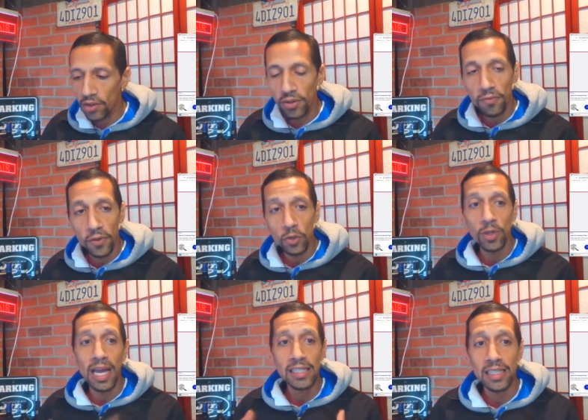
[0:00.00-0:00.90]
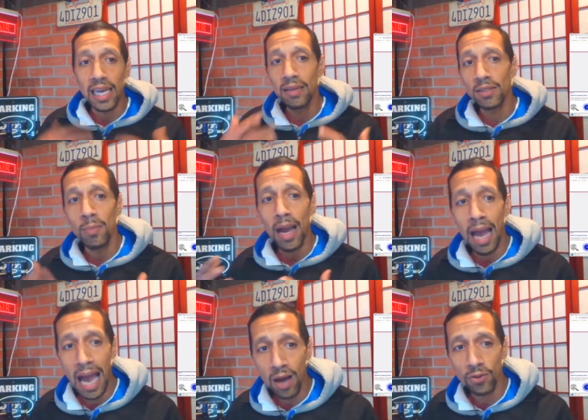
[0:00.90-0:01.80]
individual that actually came to my
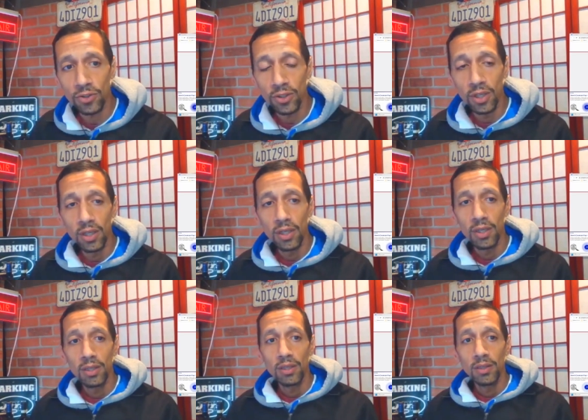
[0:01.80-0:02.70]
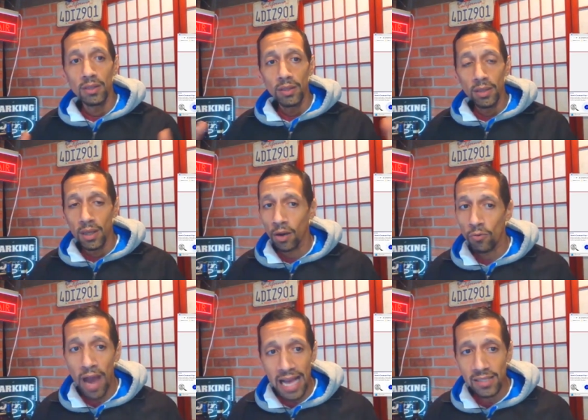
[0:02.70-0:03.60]
house
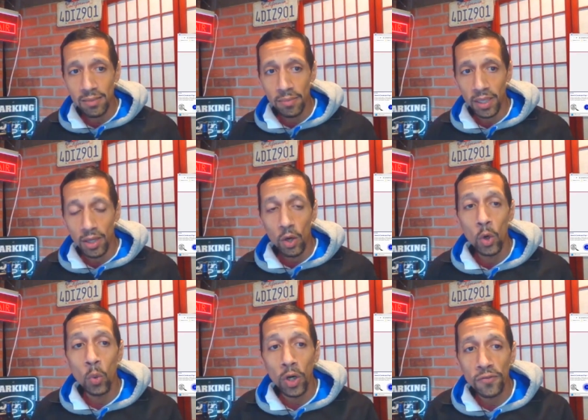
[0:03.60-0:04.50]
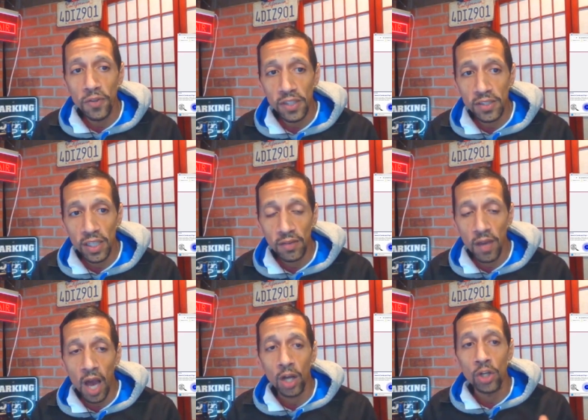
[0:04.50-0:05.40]
harassing me who works for the city of
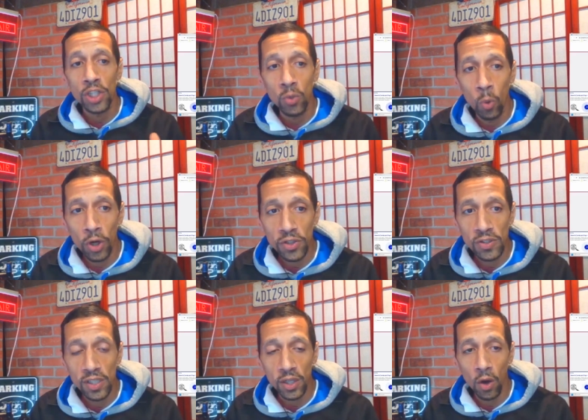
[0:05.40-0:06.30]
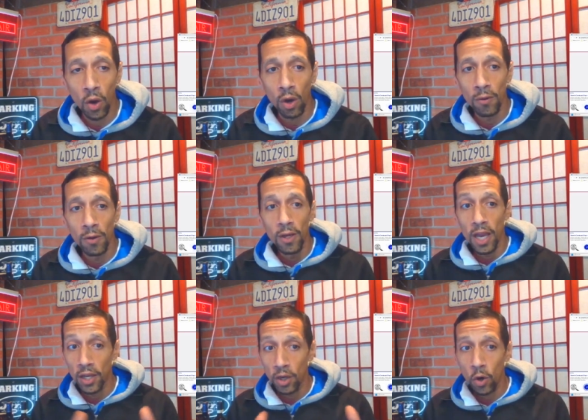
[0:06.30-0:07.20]
Yonkers. He works in City Hall.
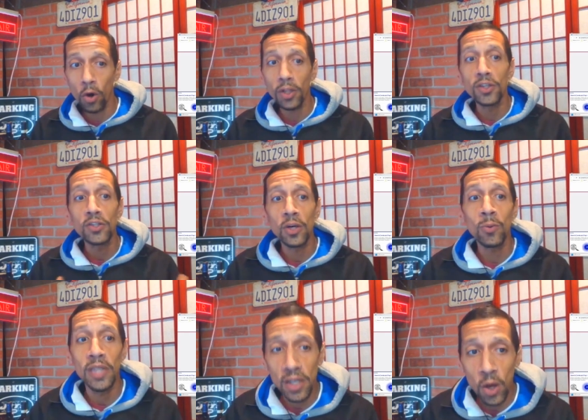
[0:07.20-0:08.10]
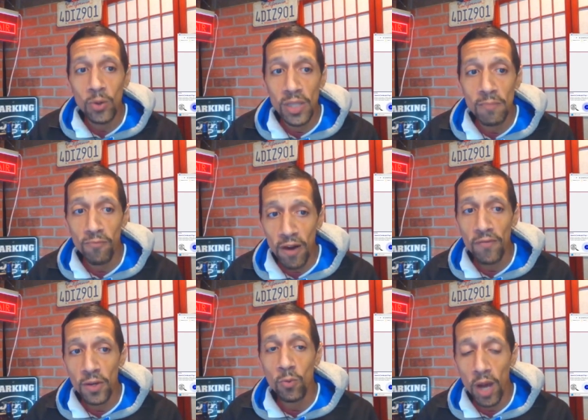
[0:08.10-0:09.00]
And according to someone that knows him
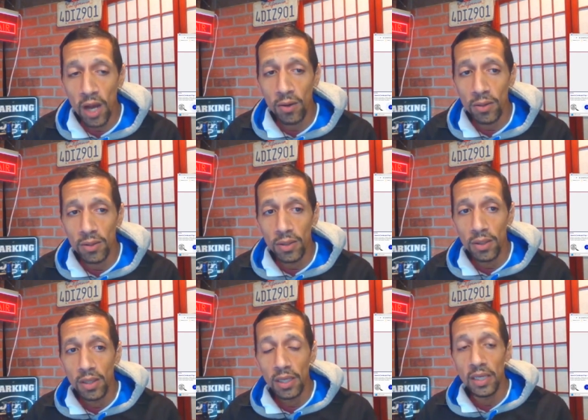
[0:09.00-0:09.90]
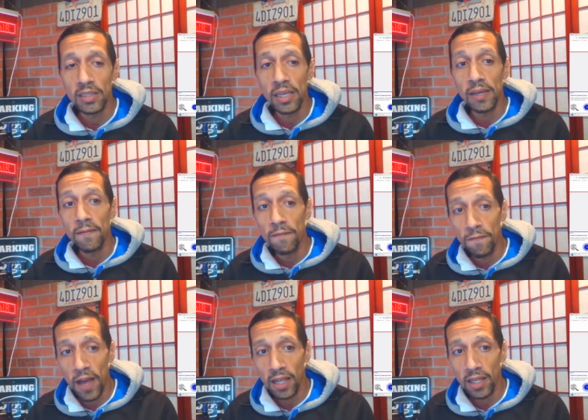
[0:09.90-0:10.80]
very well, is a
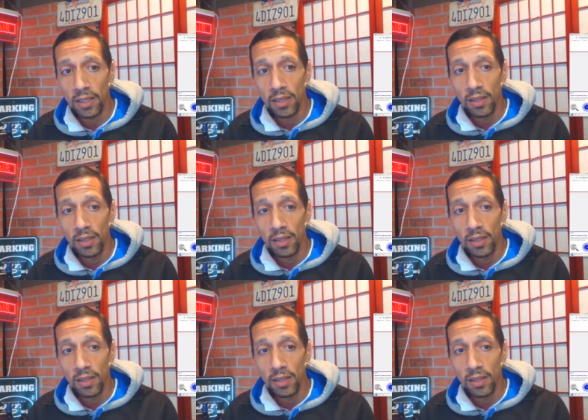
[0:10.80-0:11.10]
felon